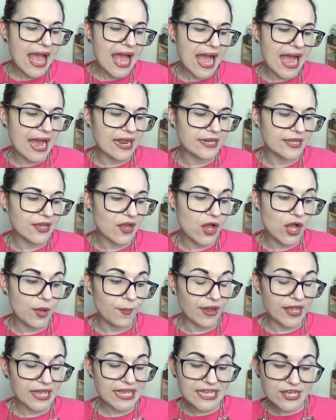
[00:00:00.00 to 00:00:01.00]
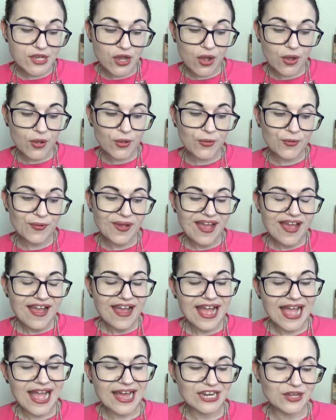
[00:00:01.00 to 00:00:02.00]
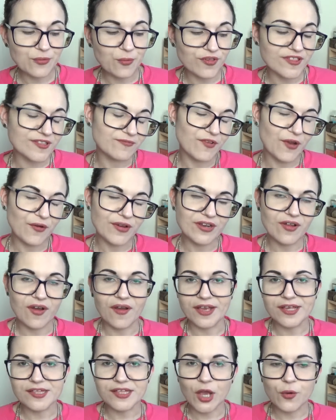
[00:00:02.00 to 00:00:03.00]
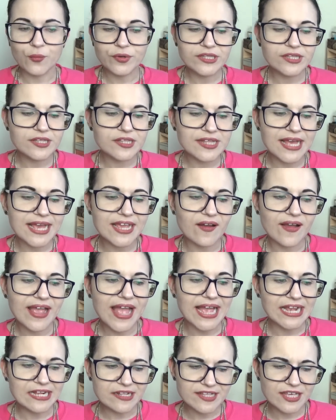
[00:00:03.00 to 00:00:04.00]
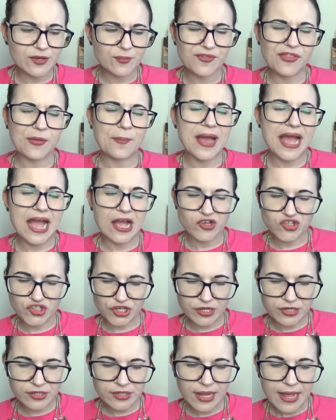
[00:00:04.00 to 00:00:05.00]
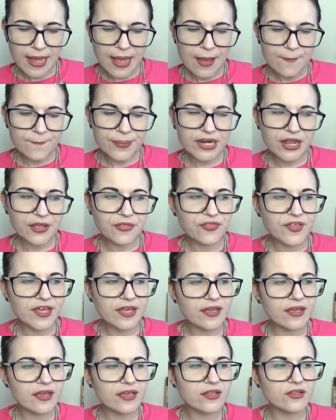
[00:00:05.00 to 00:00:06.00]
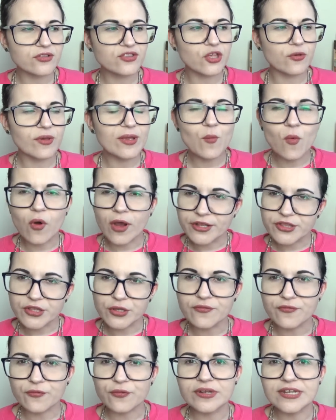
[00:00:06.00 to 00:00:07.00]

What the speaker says: and it hurt my ego, and it wasn't very nice. I wouldn't say I hate it with a passion, but I think doing what I do for a